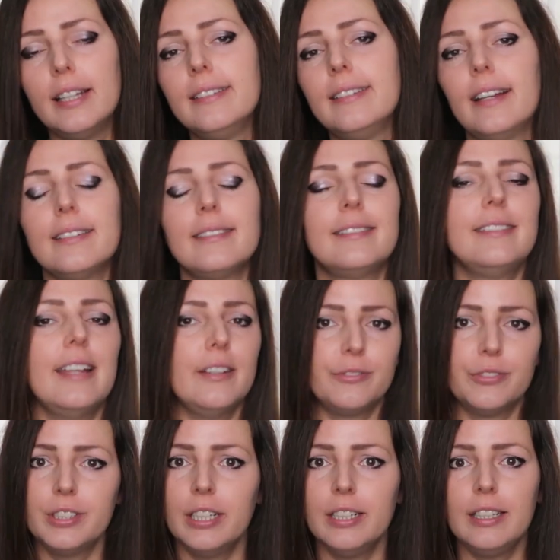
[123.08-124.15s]
and that
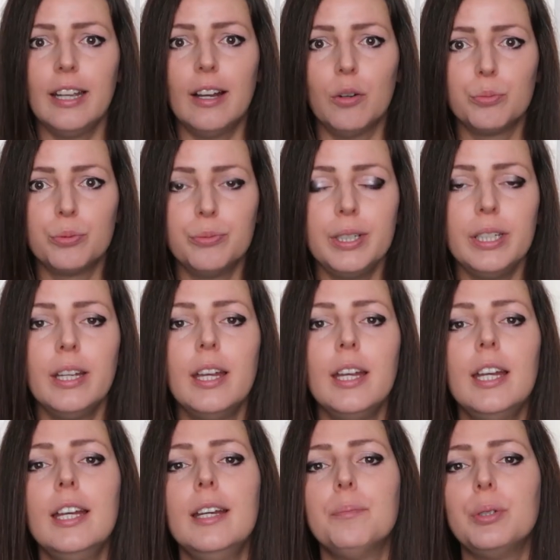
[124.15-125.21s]
definitely helped me.
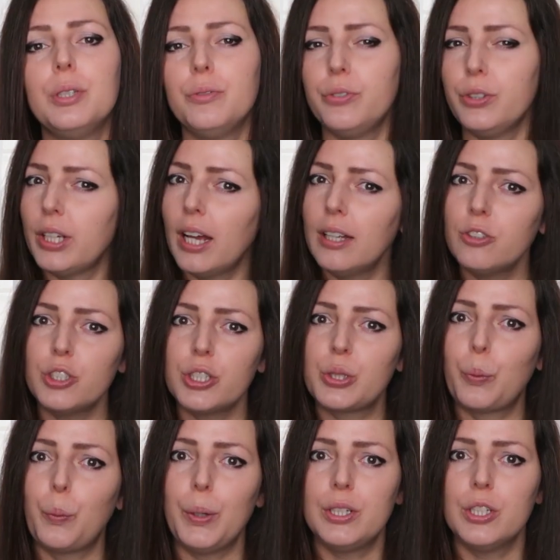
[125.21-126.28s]
But if you can't
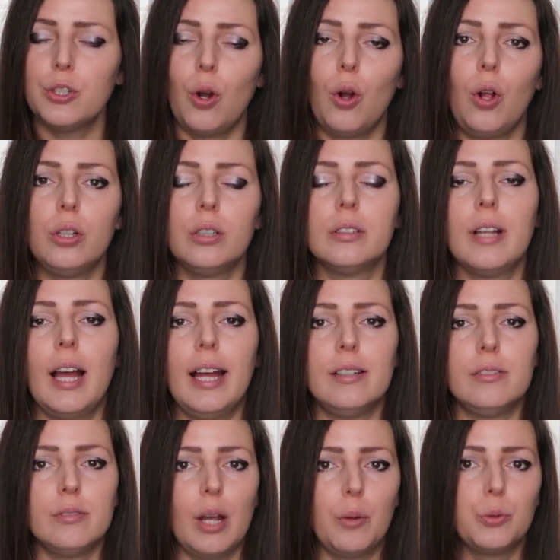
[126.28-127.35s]
just quit it all,
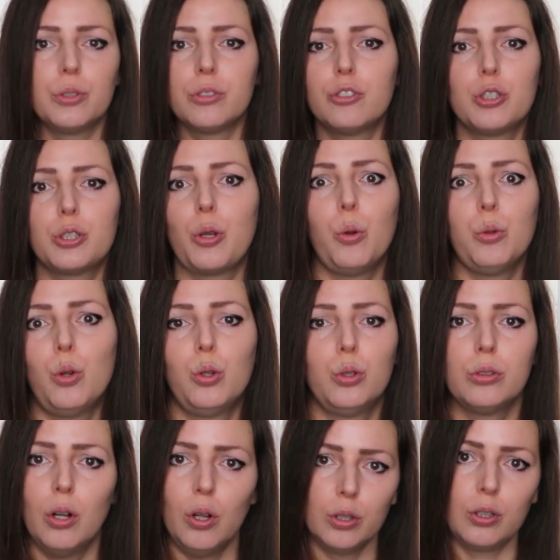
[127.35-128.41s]
and I wouldn't just
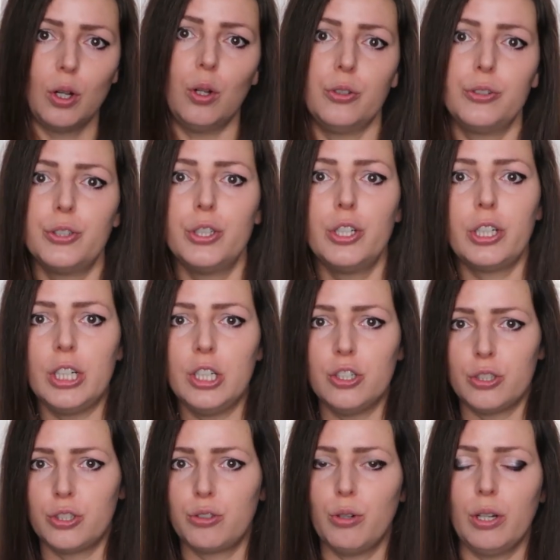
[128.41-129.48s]
go all cold turkey
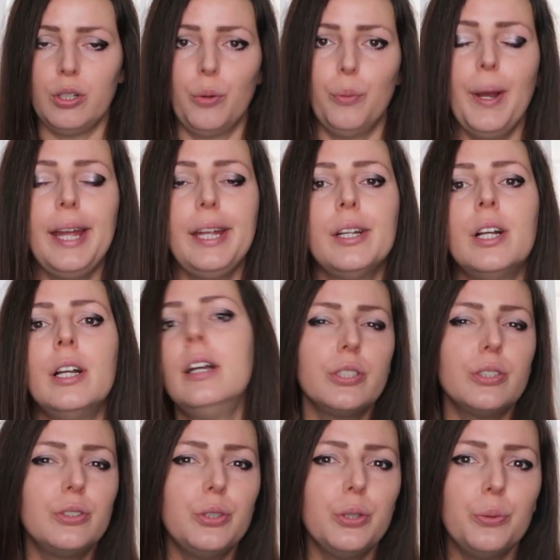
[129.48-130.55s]
just straight away,
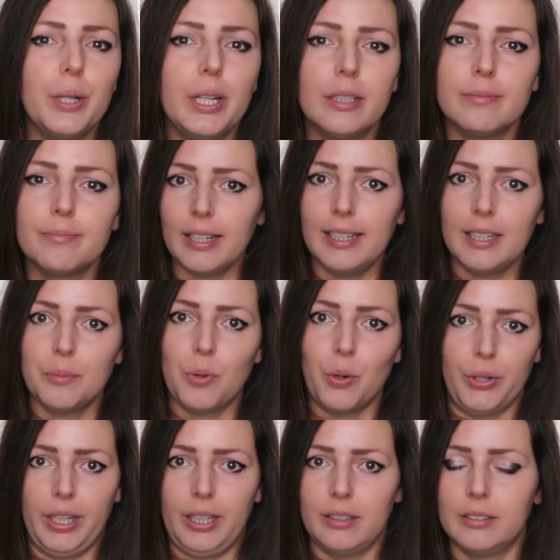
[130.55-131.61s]
just do it in the
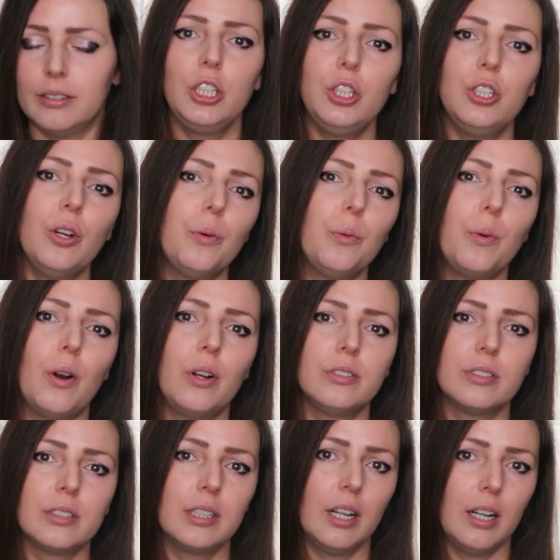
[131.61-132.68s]
morning. You don't
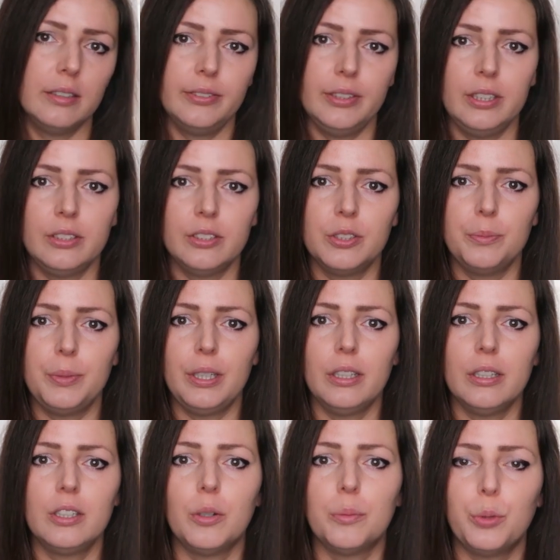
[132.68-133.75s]
want caffeine to be
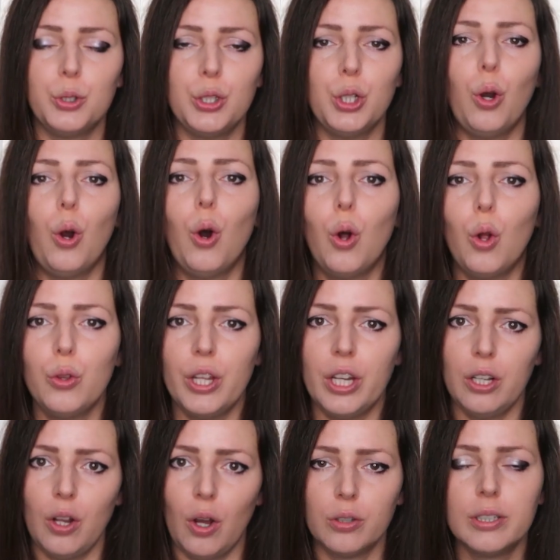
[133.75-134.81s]
in your body all
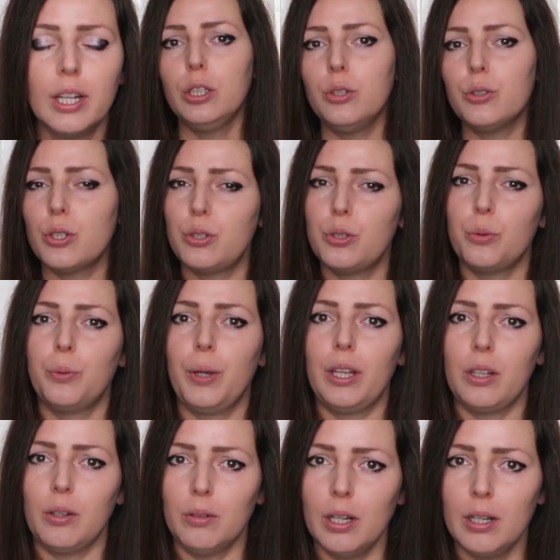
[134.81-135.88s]
day long. Use it to
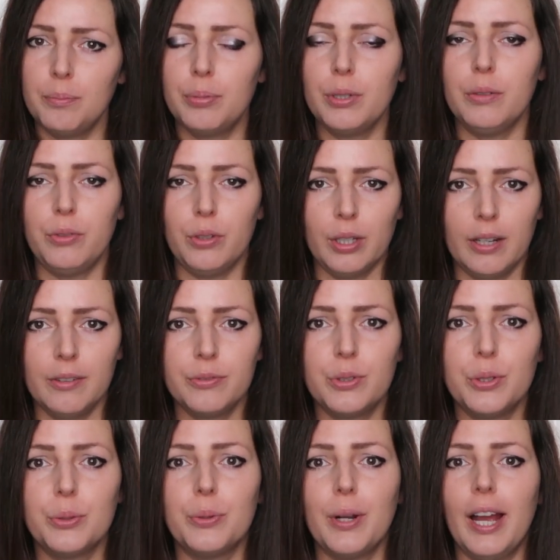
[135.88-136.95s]
wake you up if you have
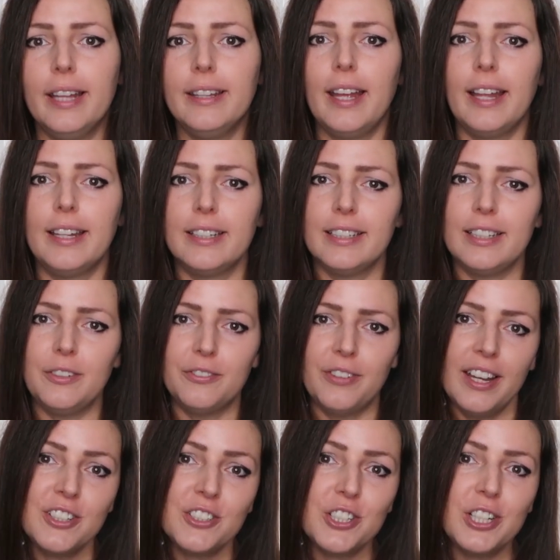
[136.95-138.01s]
to, and then
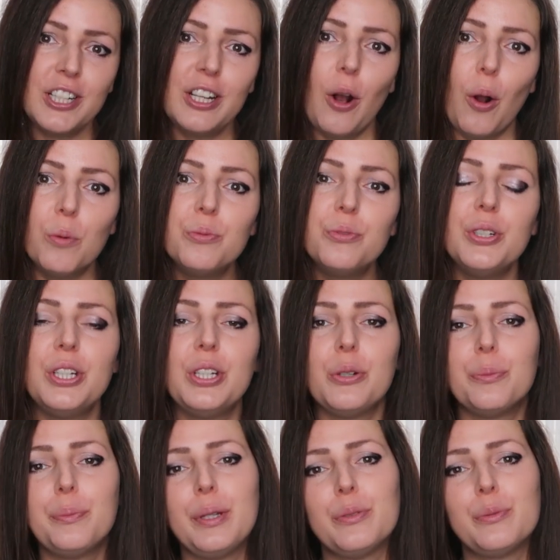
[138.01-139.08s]
eventually, hopefully,
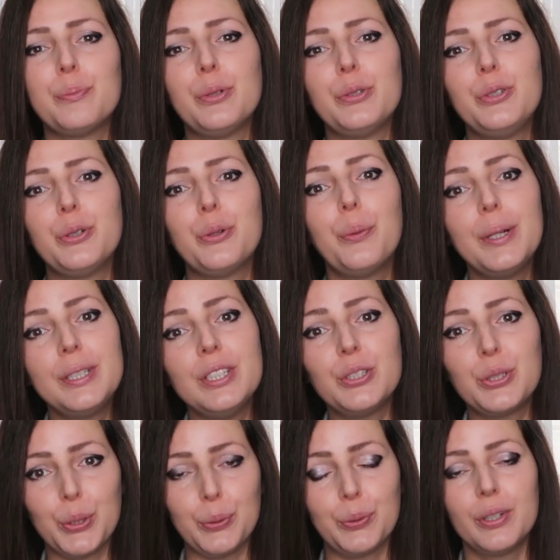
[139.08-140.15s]
you'll be able to quit it
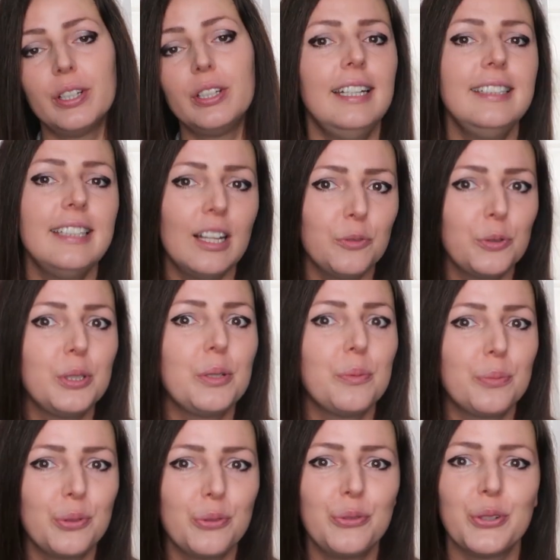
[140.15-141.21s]
too. And that will
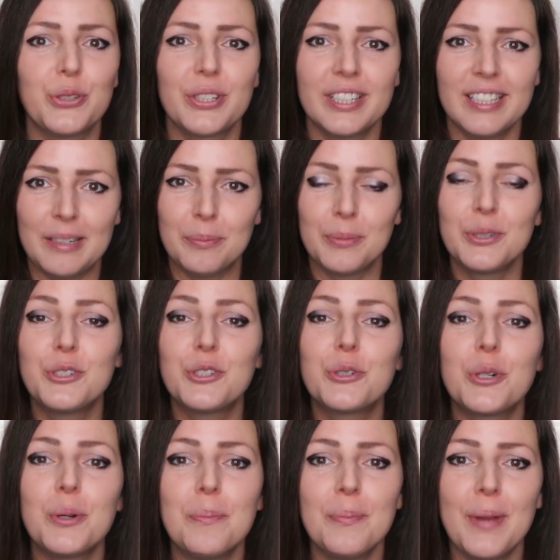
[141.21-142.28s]
improve your sleep
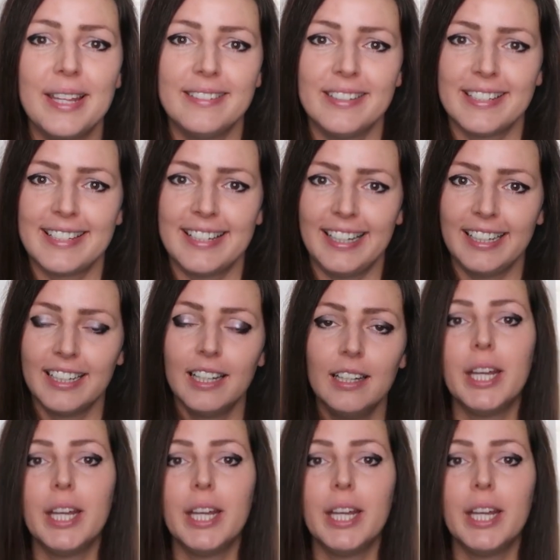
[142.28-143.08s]
tremendously.